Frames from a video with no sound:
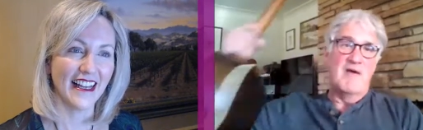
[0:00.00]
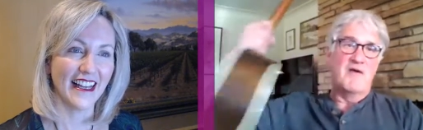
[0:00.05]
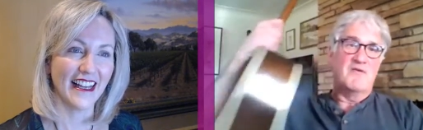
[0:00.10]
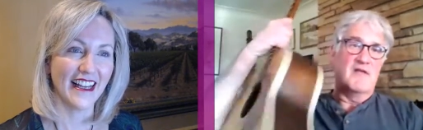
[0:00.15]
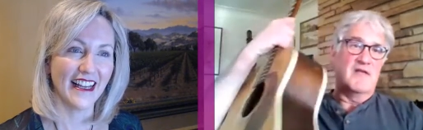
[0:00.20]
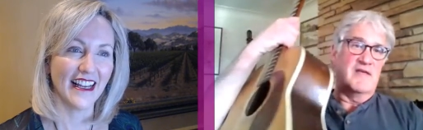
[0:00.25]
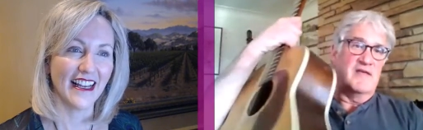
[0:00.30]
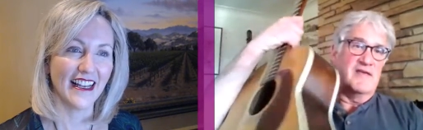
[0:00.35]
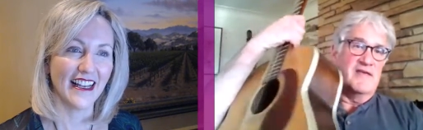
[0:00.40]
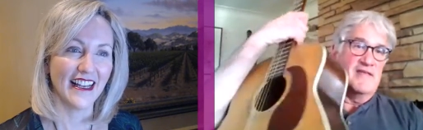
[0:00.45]

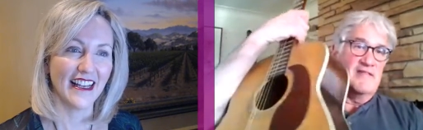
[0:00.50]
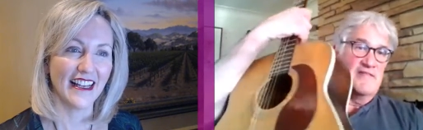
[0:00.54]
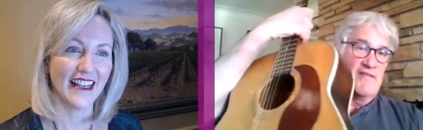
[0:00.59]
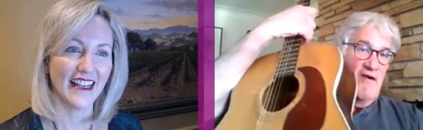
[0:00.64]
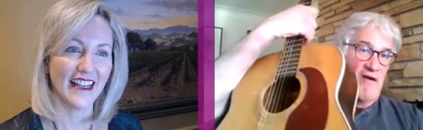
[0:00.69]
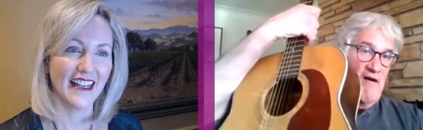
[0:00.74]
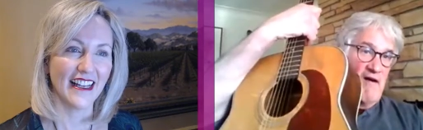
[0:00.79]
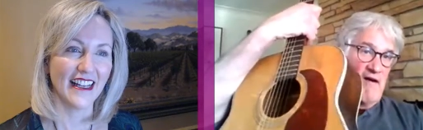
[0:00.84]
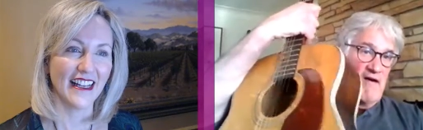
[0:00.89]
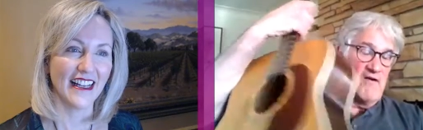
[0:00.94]
Speaker 1: about
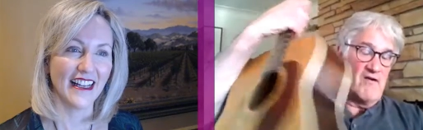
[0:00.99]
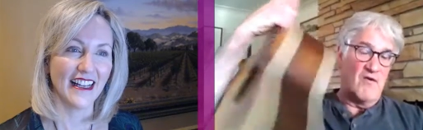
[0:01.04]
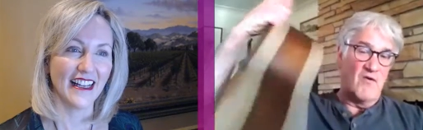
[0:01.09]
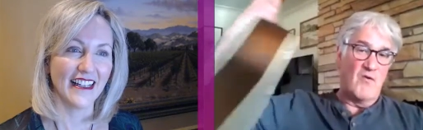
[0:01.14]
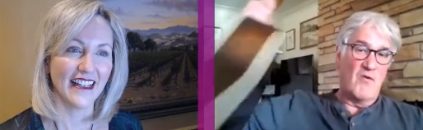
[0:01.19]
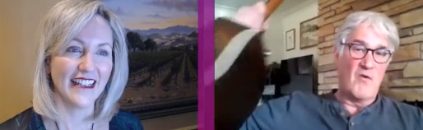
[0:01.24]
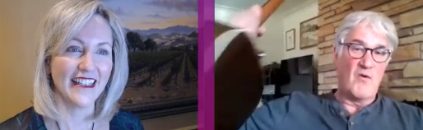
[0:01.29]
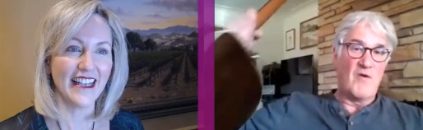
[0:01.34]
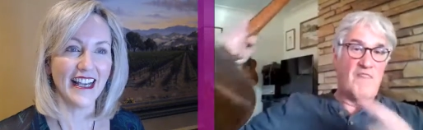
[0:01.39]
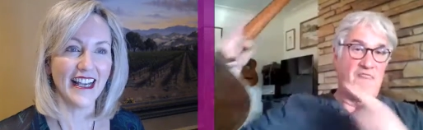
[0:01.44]
guitar
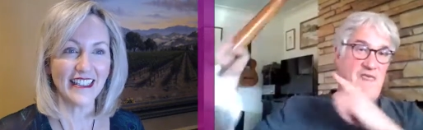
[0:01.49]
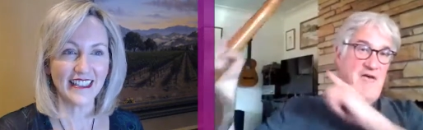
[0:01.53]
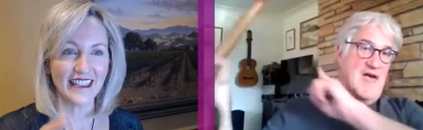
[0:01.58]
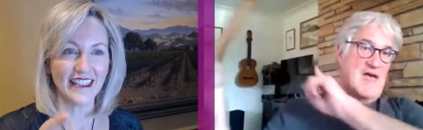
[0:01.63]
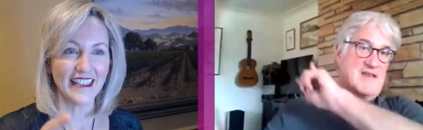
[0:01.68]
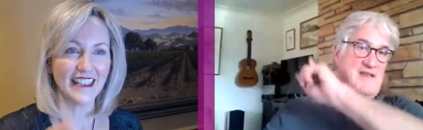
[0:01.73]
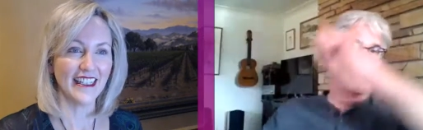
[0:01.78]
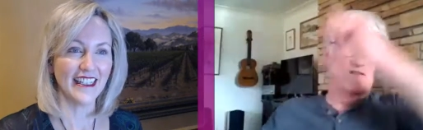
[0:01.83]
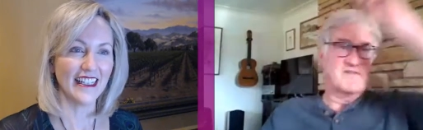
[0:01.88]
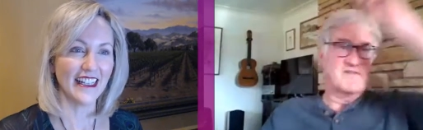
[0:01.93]
yes. or
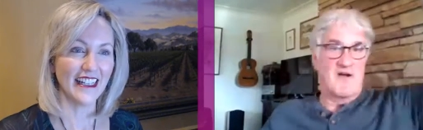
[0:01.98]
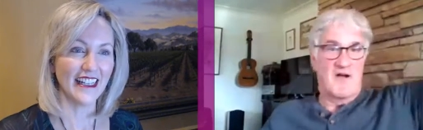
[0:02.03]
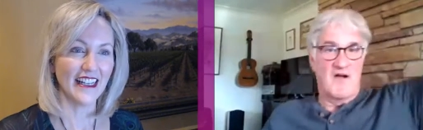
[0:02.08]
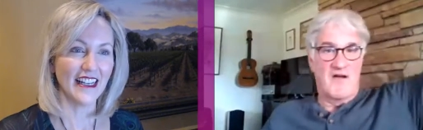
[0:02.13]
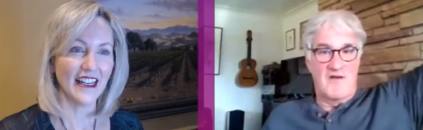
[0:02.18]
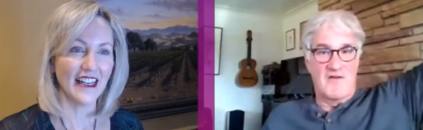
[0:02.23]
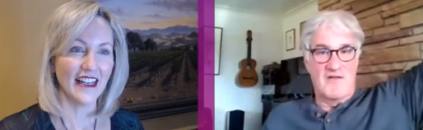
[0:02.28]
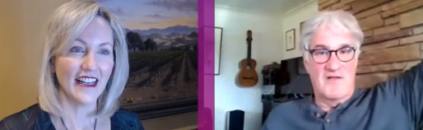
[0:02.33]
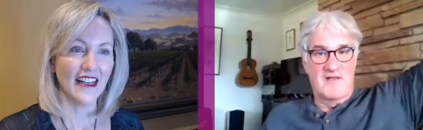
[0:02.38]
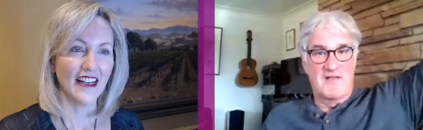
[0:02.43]
that
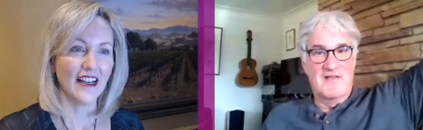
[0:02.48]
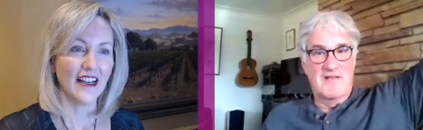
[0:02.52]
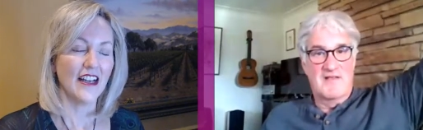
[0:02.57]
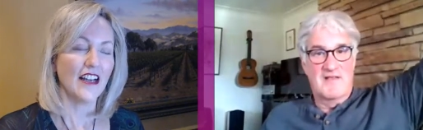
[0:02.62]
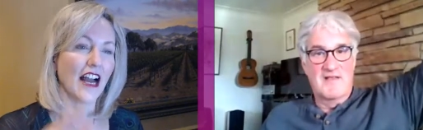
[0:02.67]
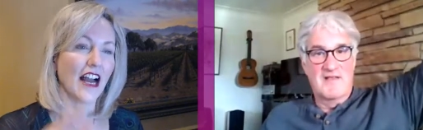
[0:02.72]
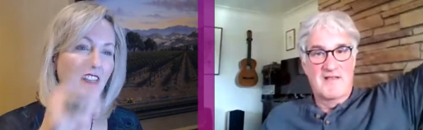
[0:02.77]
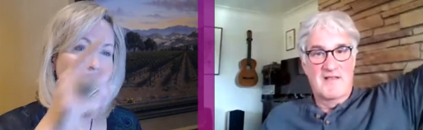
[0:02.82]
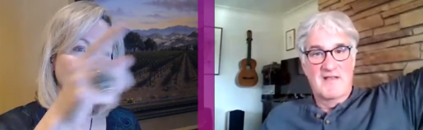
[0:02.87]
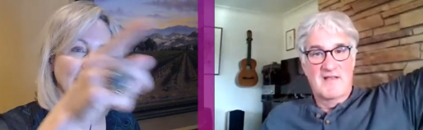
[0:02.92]
guitar?
Speaker 2: I
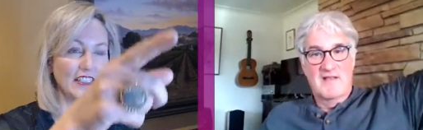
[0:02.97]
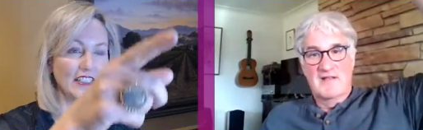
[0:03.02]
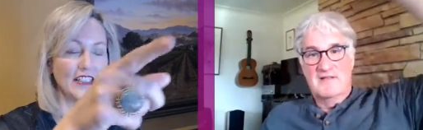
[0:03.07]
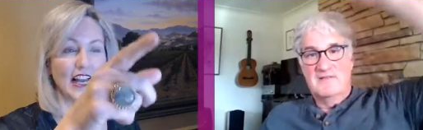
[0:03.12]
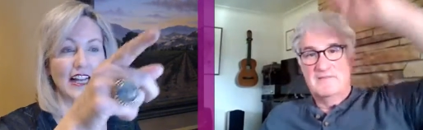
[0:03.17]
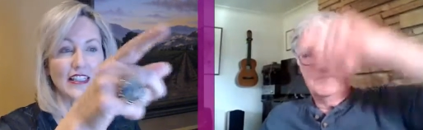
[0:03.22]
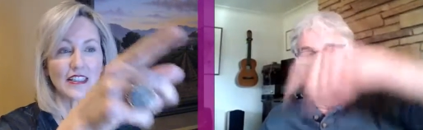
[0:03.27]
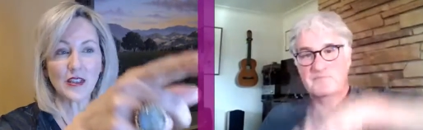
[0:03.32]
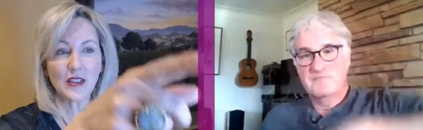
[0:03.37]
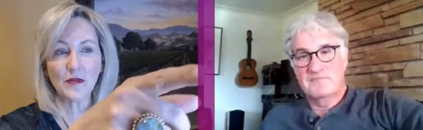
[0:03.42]
think that's
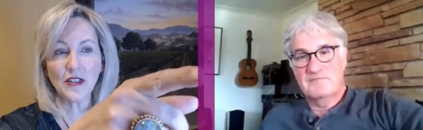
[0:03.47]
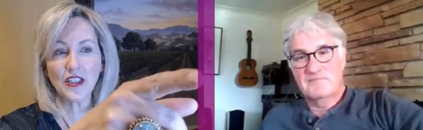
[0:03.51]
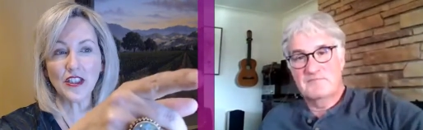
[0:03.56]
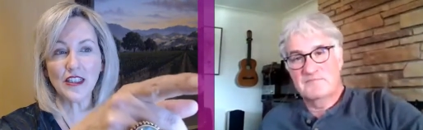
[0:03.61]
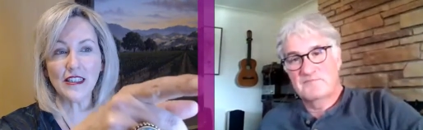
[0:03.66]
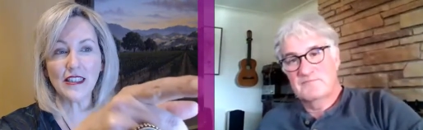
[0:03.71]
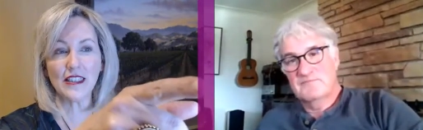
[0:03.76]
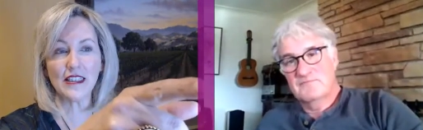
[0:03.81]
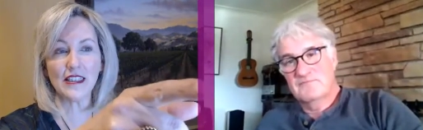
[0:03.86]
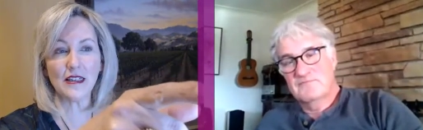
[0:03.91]
the one she
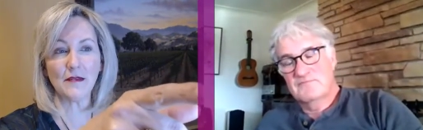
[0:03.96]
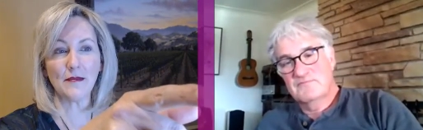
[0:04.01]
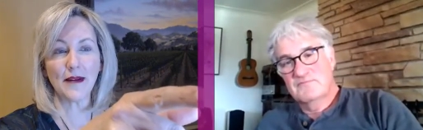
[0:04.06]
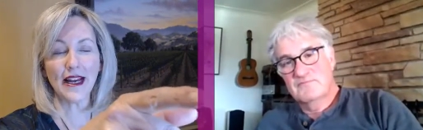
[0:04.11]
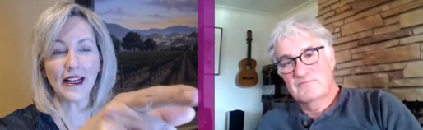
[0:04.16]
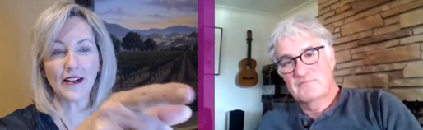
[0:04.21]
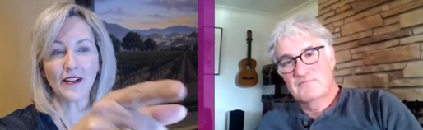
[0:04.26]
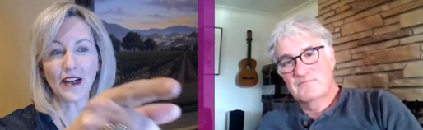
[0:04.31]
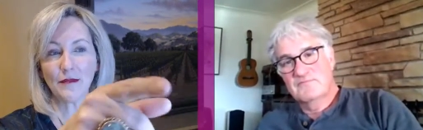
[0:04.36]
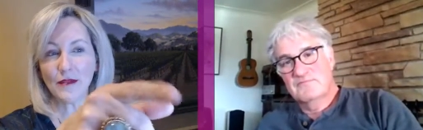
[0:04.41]
sits in the
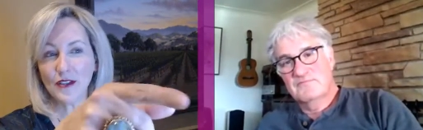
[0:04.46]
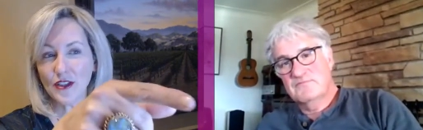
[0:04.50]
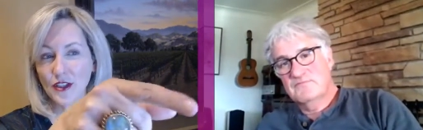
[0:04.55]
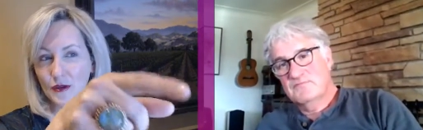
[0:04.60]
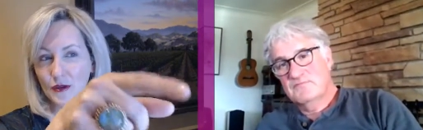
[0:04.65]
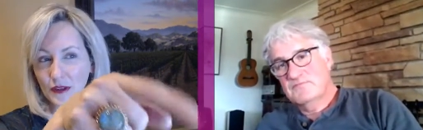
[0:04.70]
background, but you are